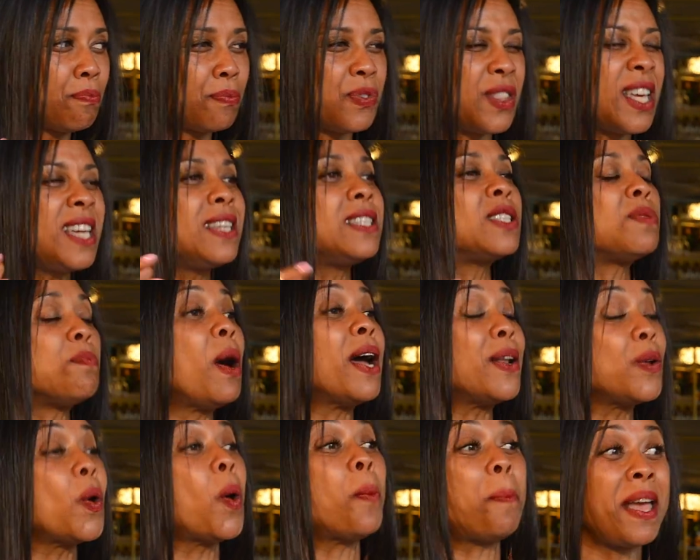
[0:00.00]
things
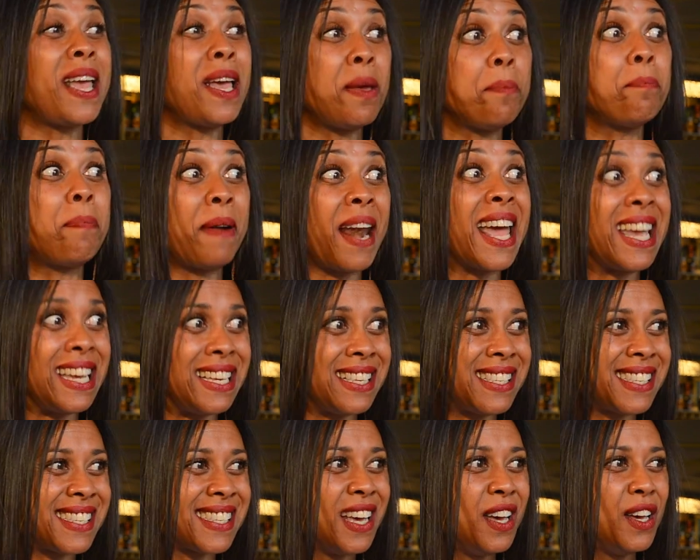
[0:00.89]
might not be in
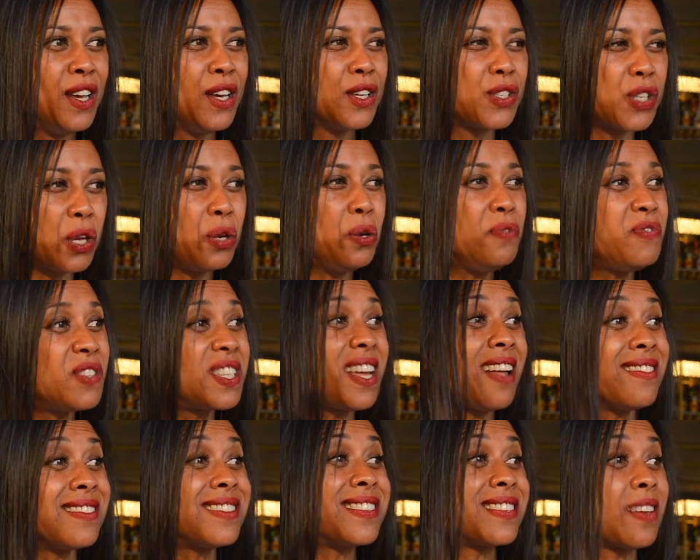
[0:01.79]
place. So you've
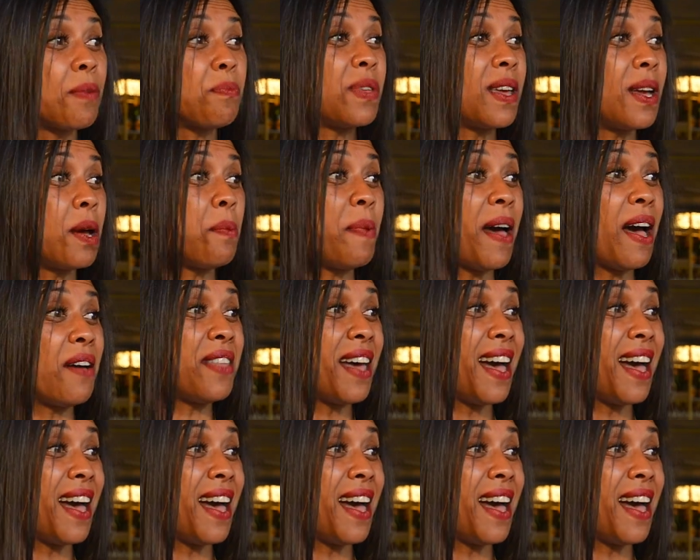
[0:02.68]
done something about